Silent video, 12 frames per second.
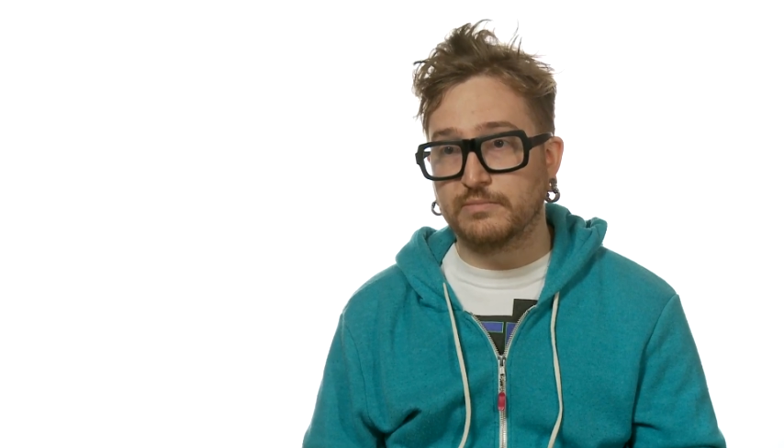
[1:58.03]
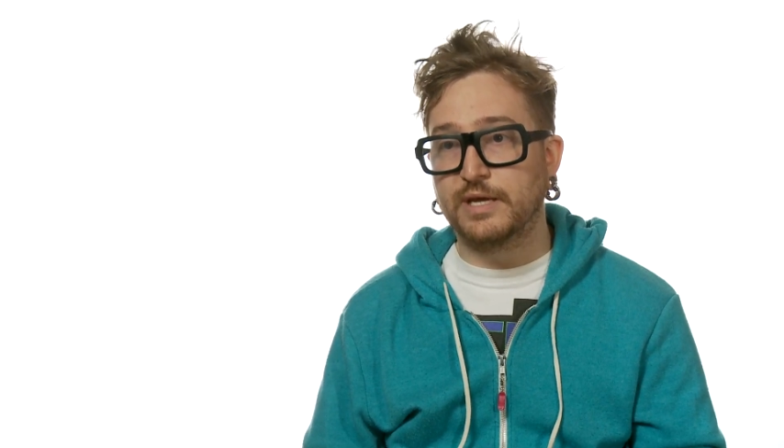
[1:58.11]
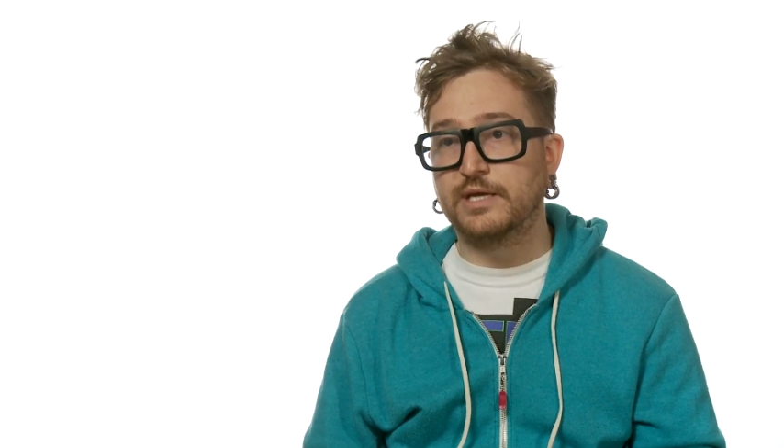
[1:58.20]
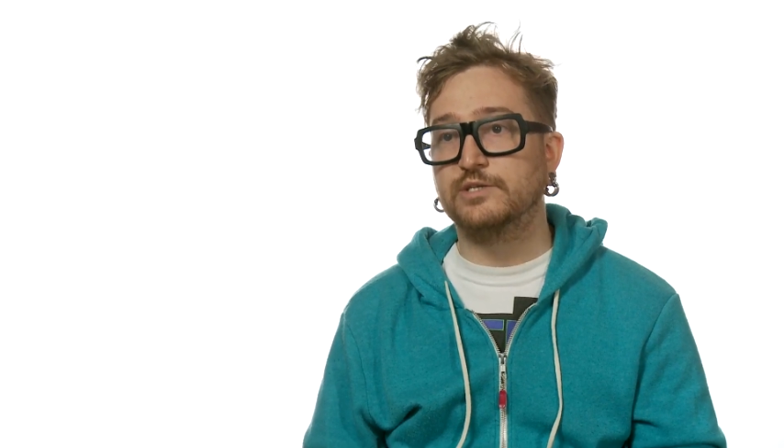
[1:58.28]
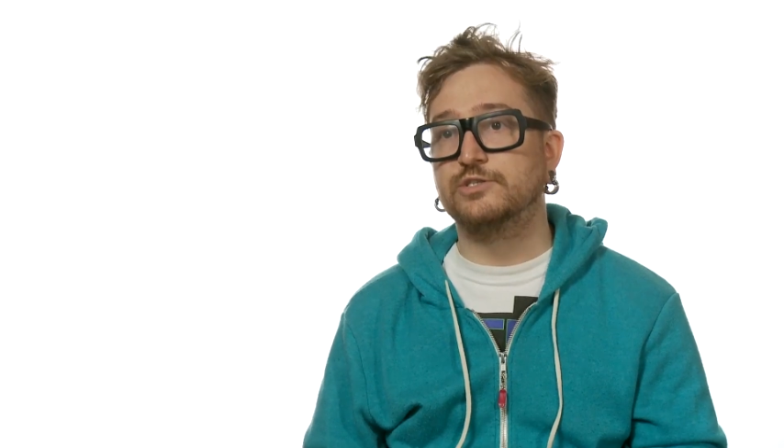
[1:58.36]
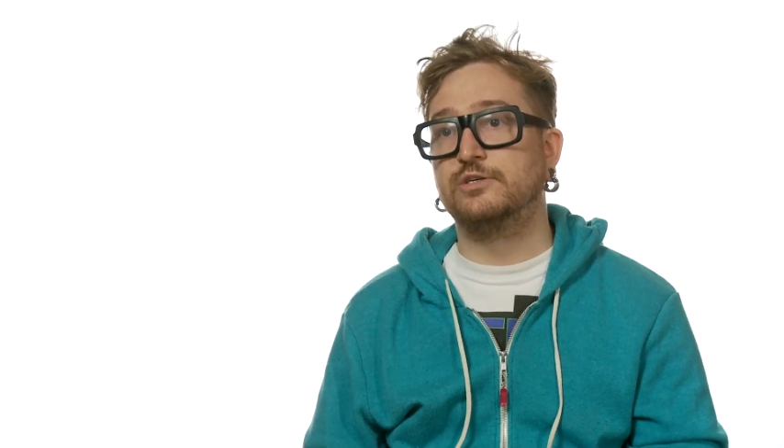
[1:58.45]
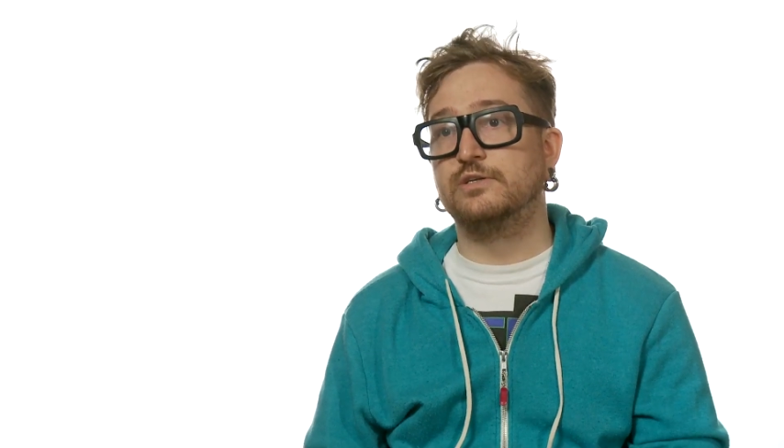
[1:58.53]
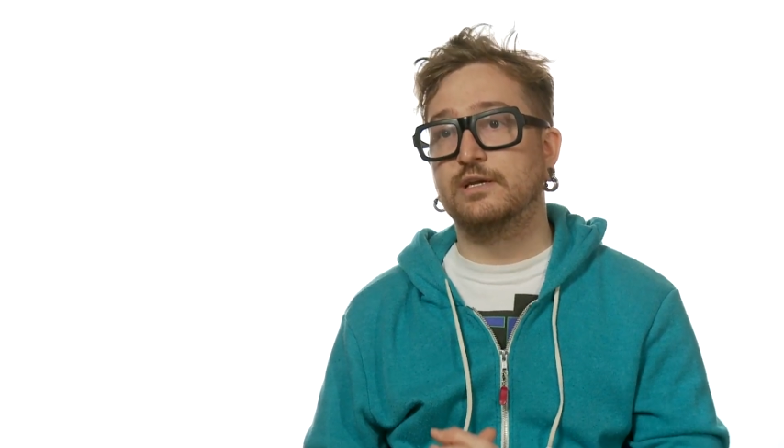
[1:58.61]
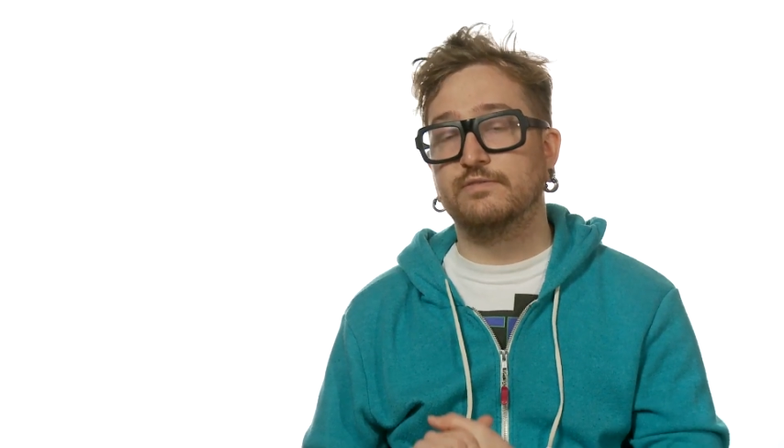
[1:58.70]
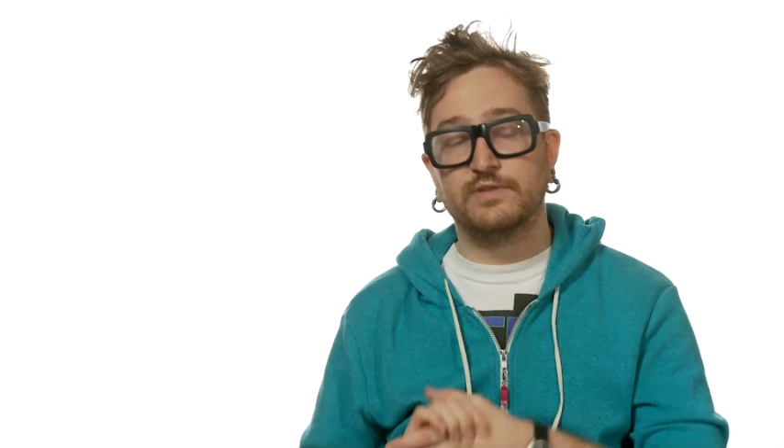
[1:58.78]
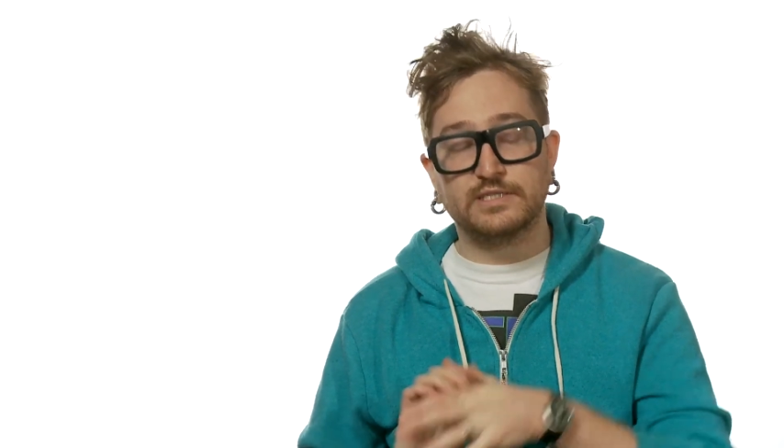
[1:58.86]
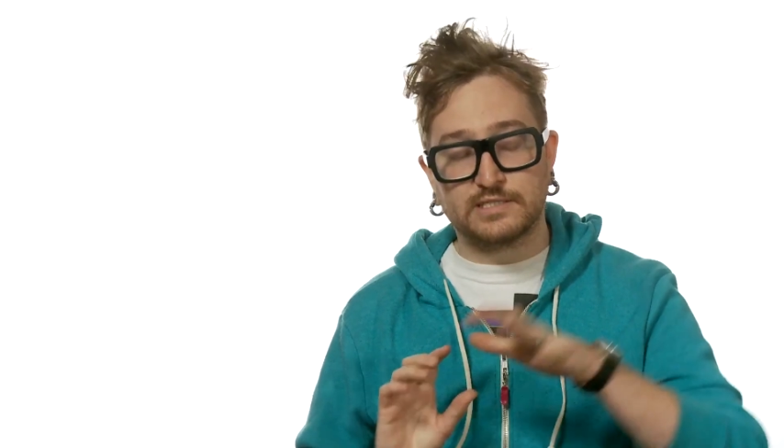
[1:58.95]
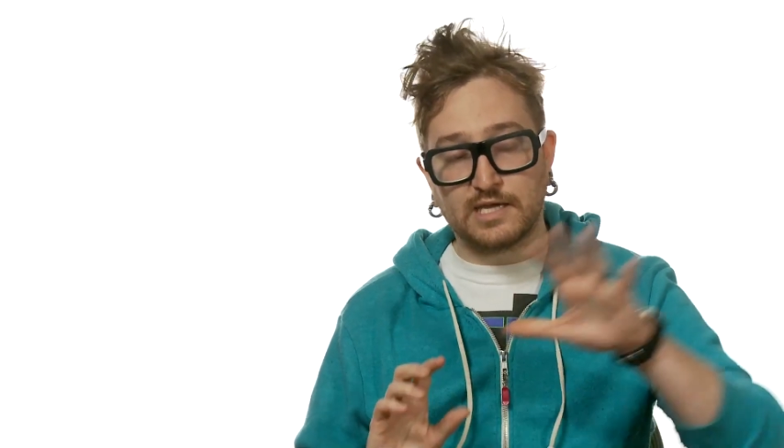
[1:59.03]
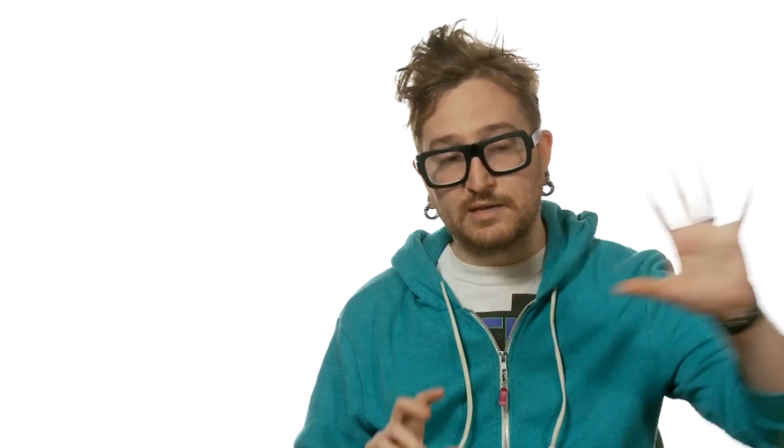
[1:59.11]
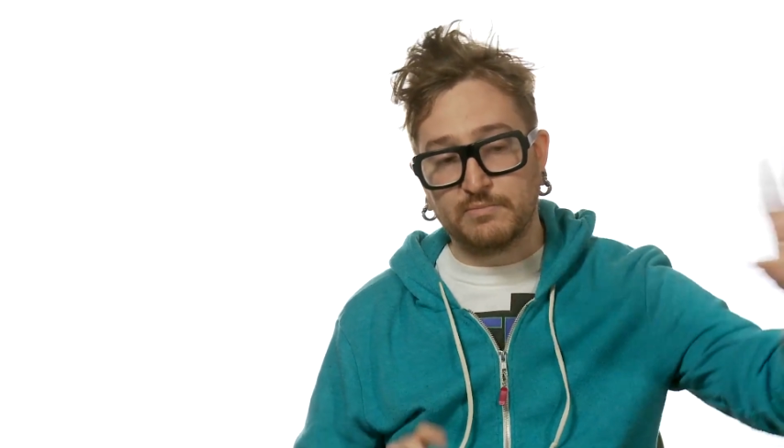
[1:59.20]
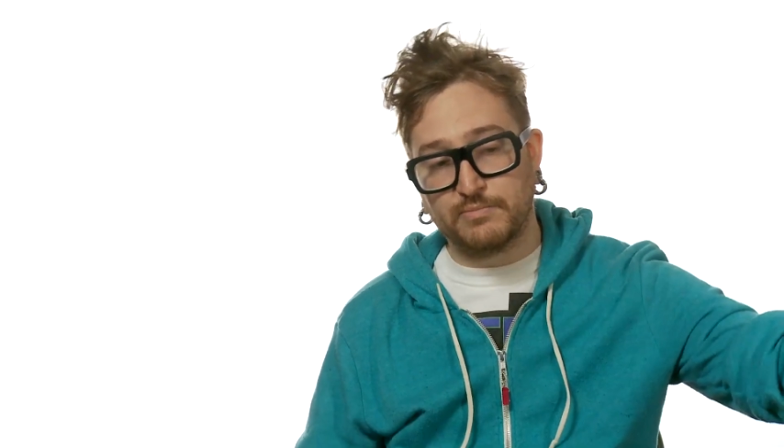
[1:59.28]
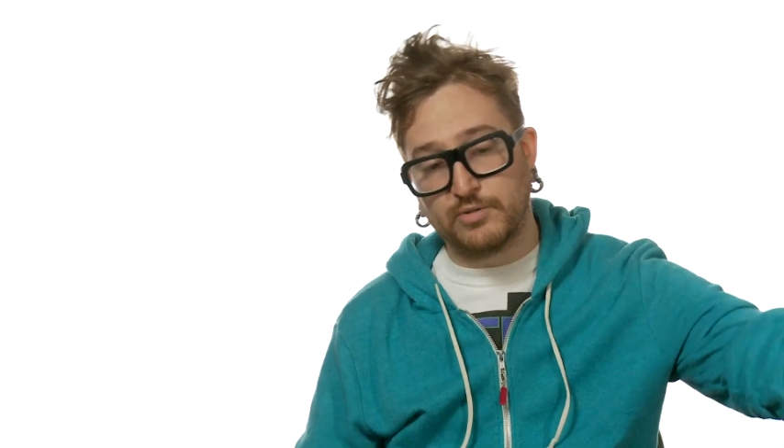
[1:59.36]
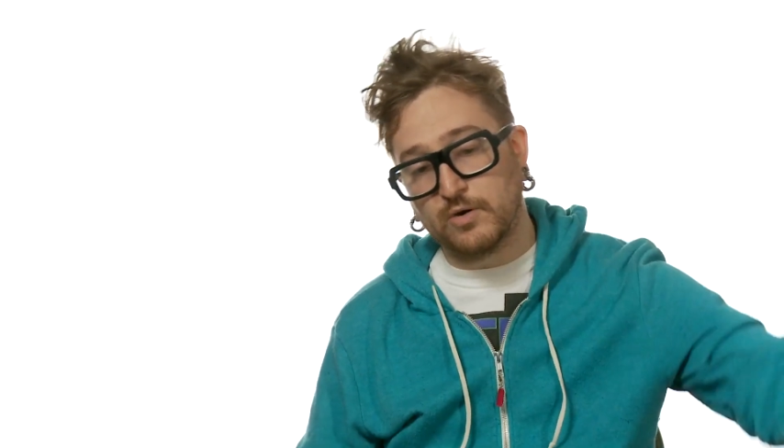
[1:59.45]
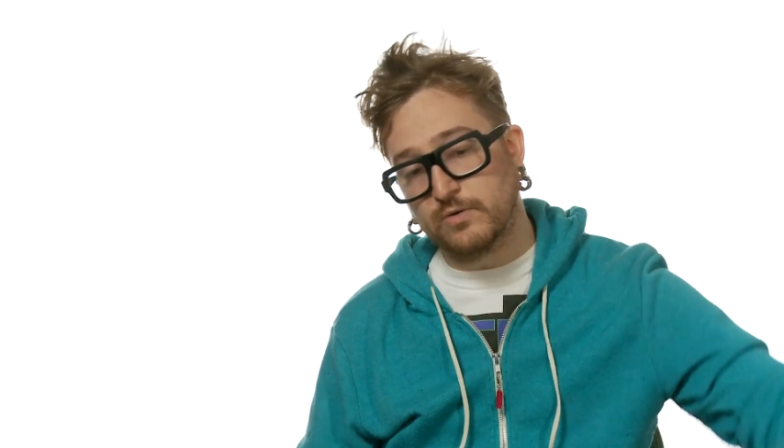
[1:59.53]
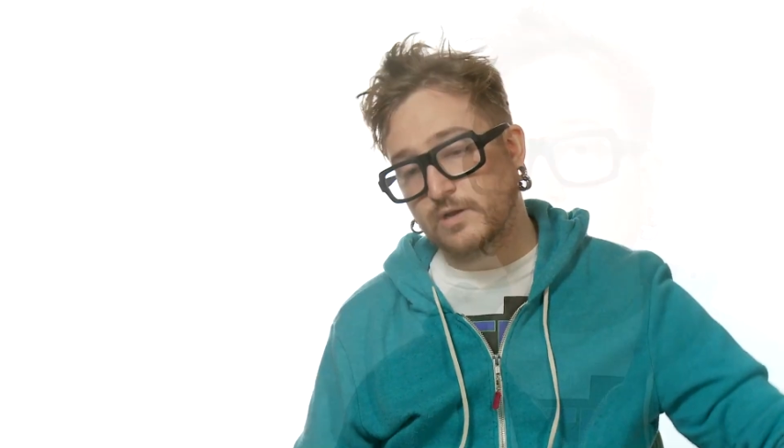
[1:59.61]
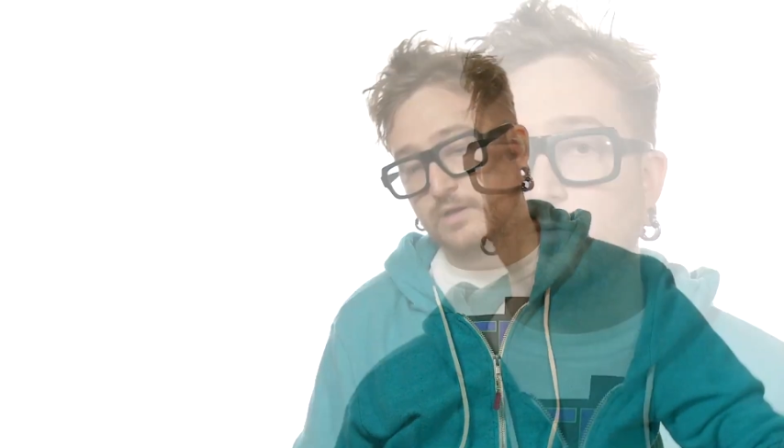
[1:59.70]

making sure that if this side broke,